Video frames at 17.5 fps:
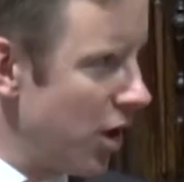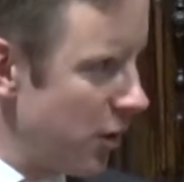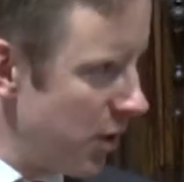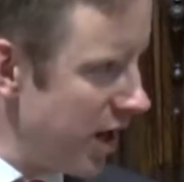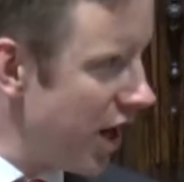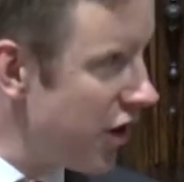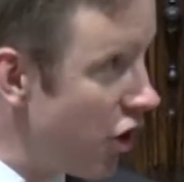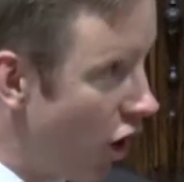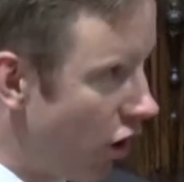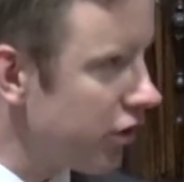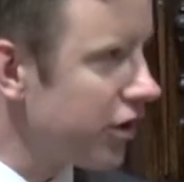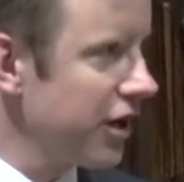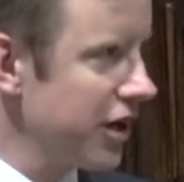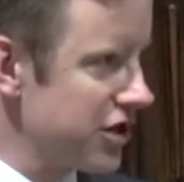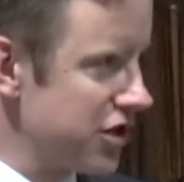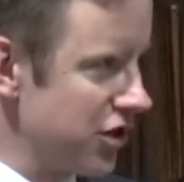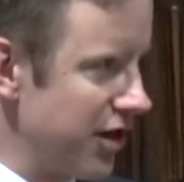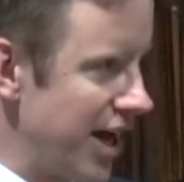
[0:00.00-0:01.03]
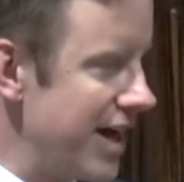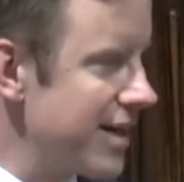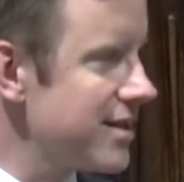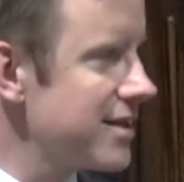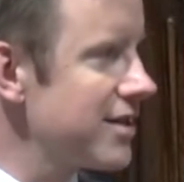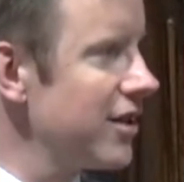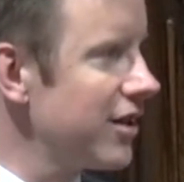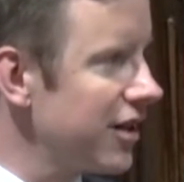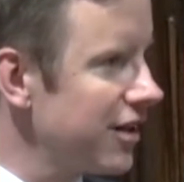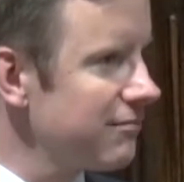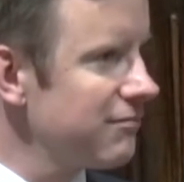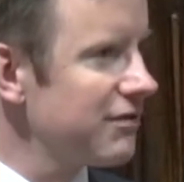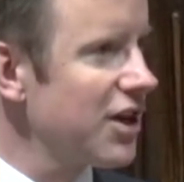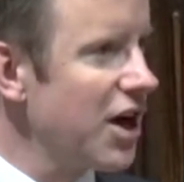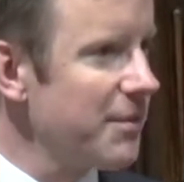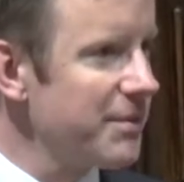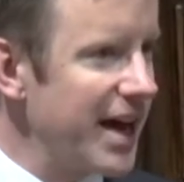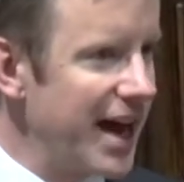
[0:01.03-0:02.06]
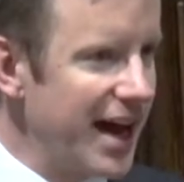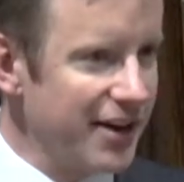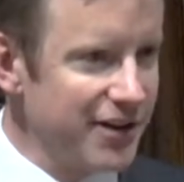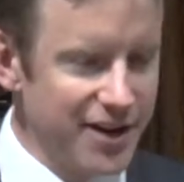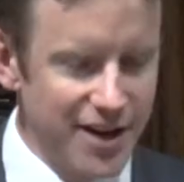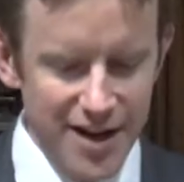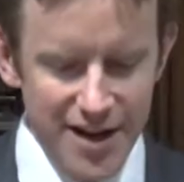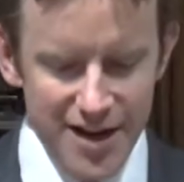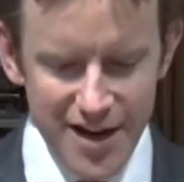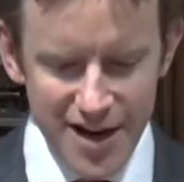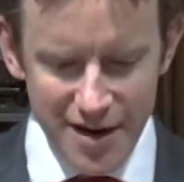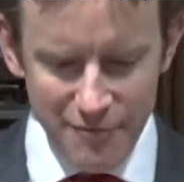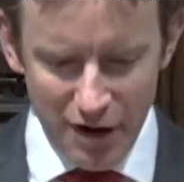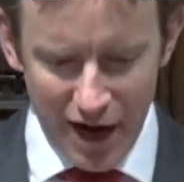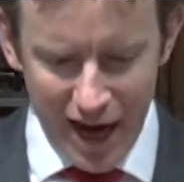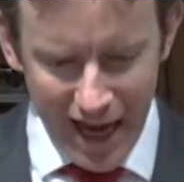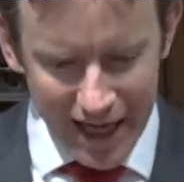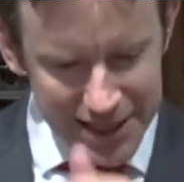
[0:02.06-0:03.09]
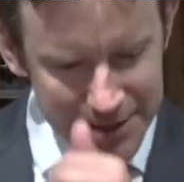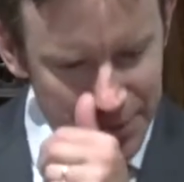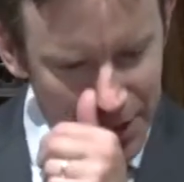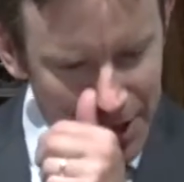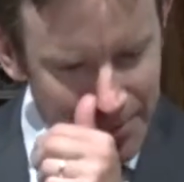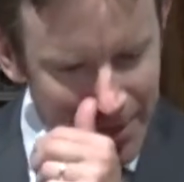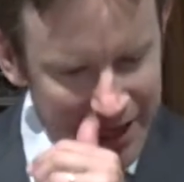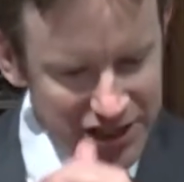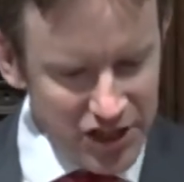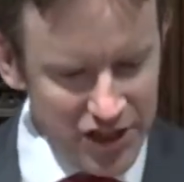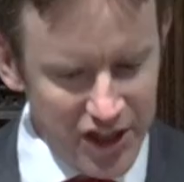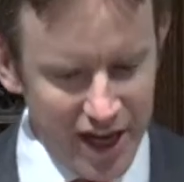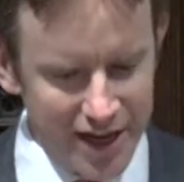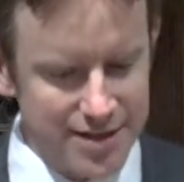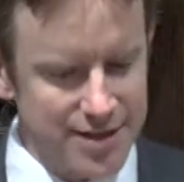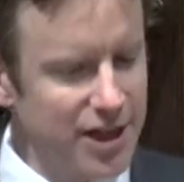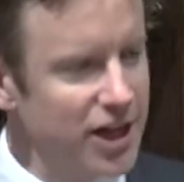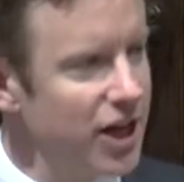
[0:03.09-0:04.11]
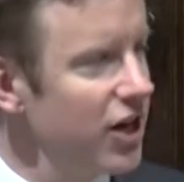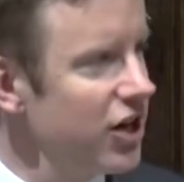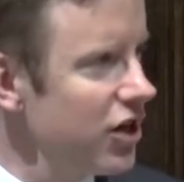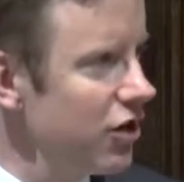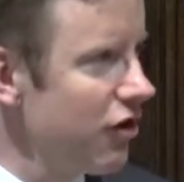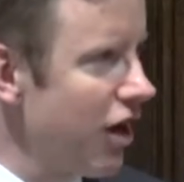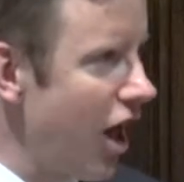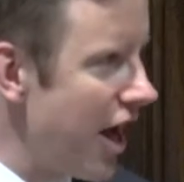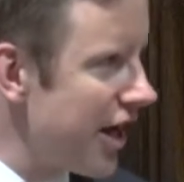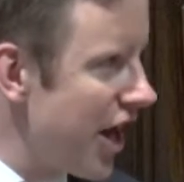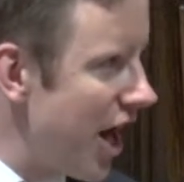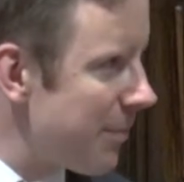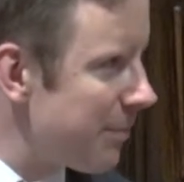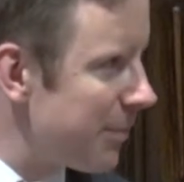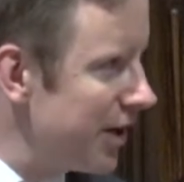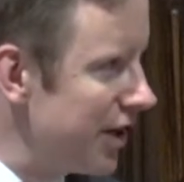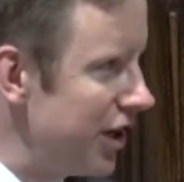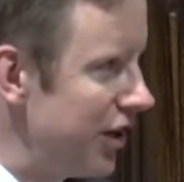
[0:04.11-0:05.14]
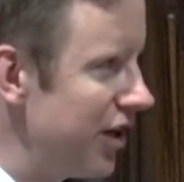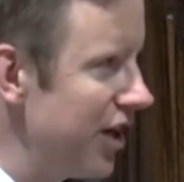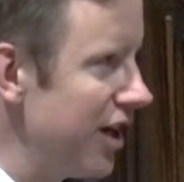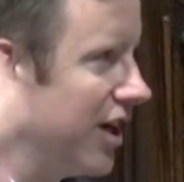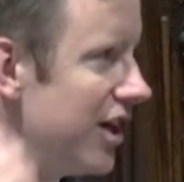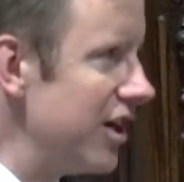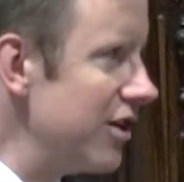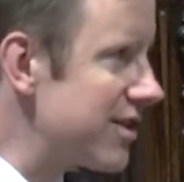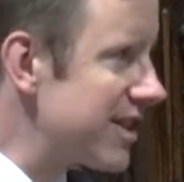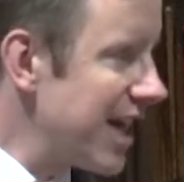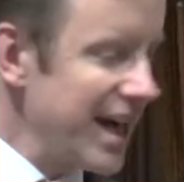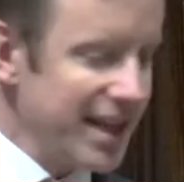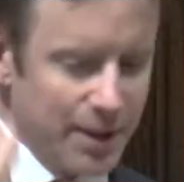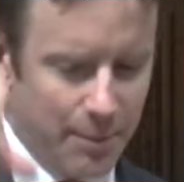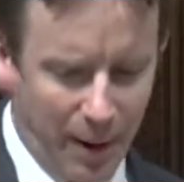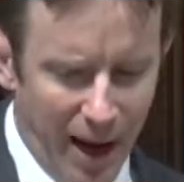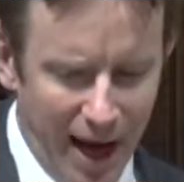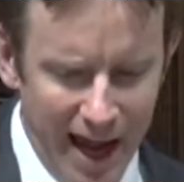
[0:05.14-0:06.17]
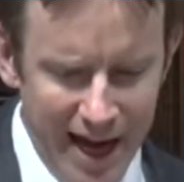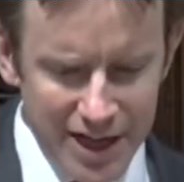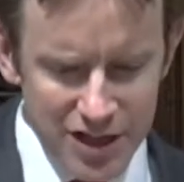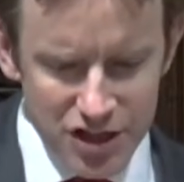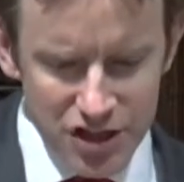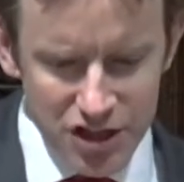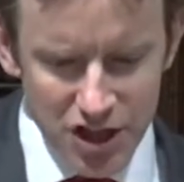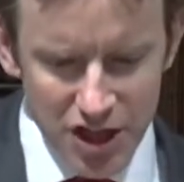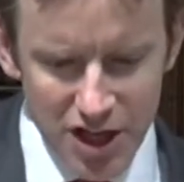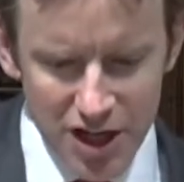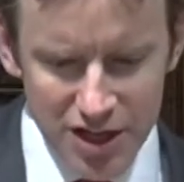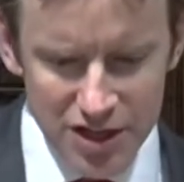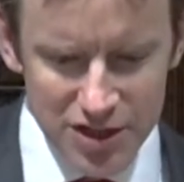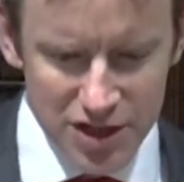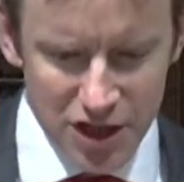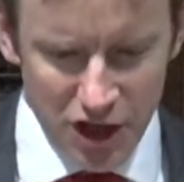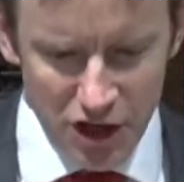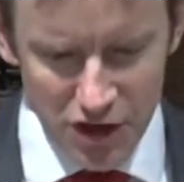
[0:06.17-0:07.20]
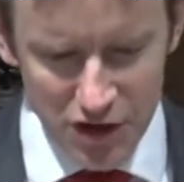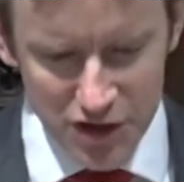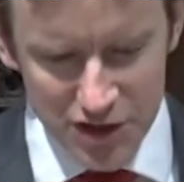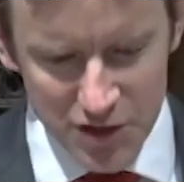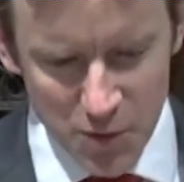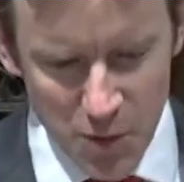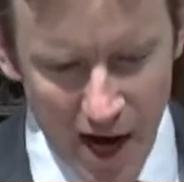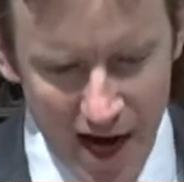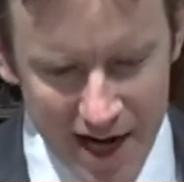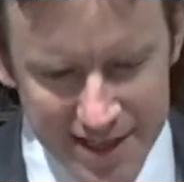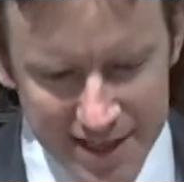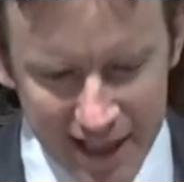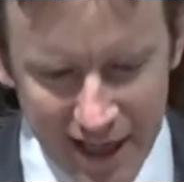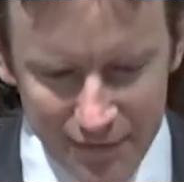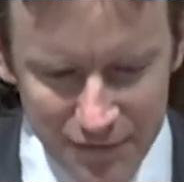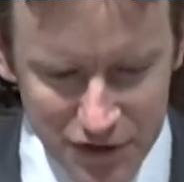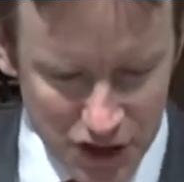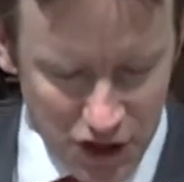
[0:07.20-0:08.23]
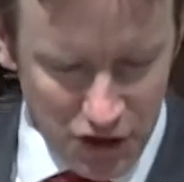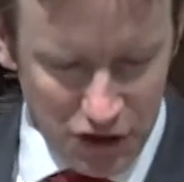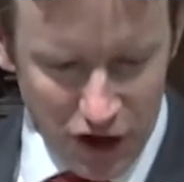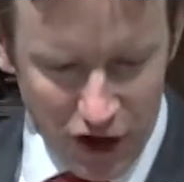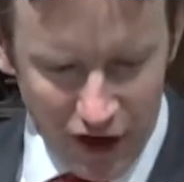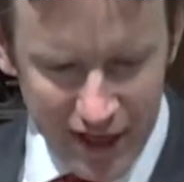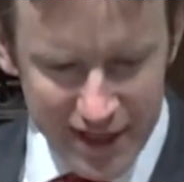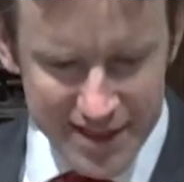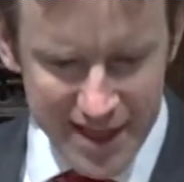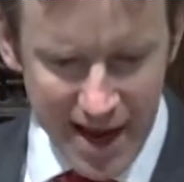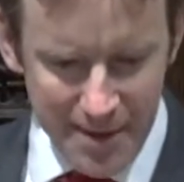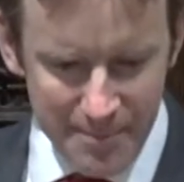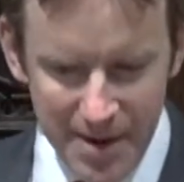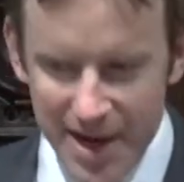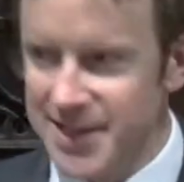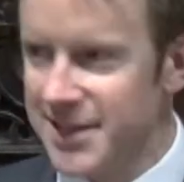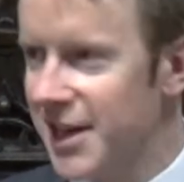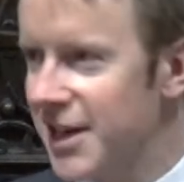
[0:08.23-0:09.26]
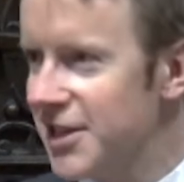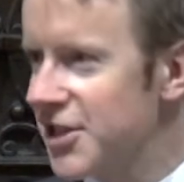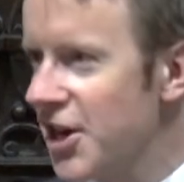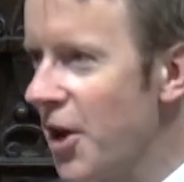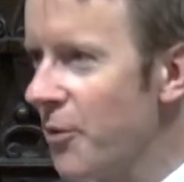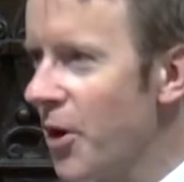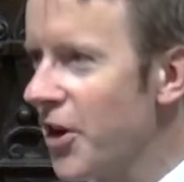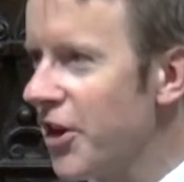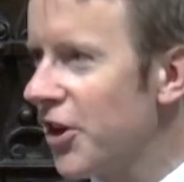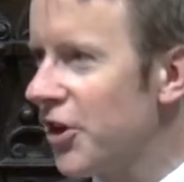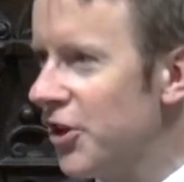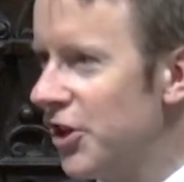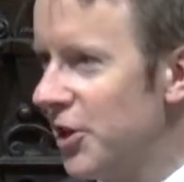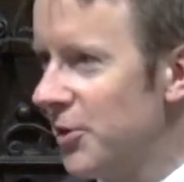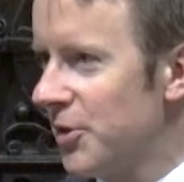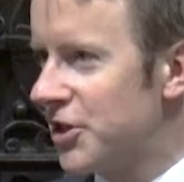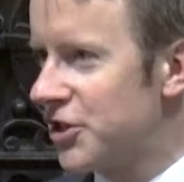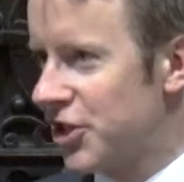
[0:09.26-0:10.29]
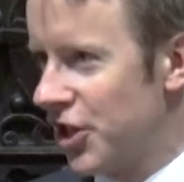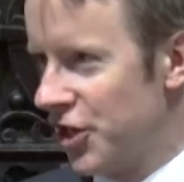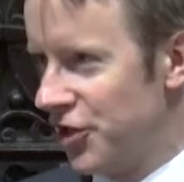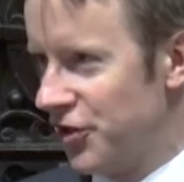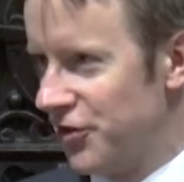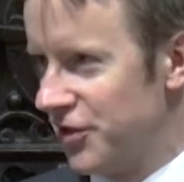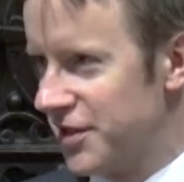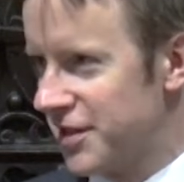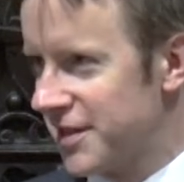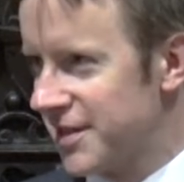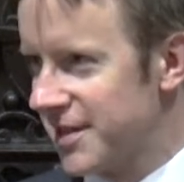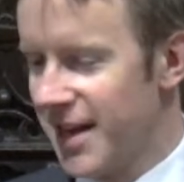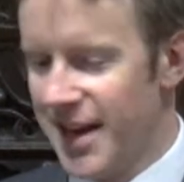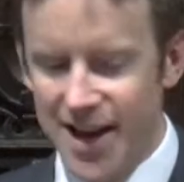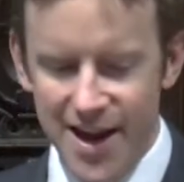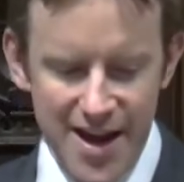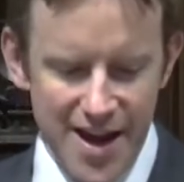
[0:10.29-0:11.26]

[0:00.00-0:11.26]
We are not going to do that. So you can calm down and relax. But imagine that. So you, you line up and you, you take the pledge to swear to give two colleagues that message. And I wonder who you would choose.